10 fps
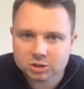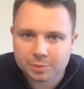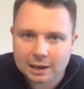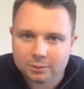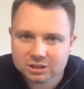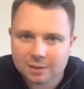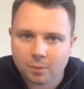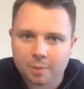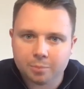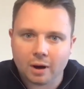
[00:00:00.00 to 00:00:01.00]
to be able to get
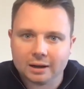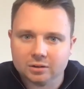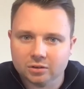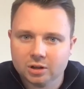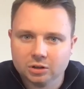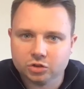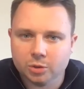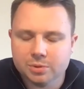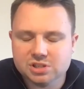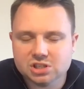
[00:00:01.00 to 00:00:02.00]
my brand to the
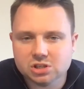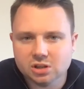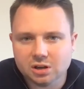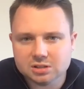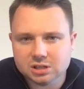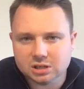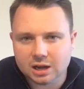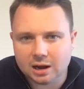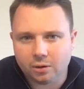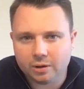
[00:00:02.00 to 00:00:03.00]
position that it's in now.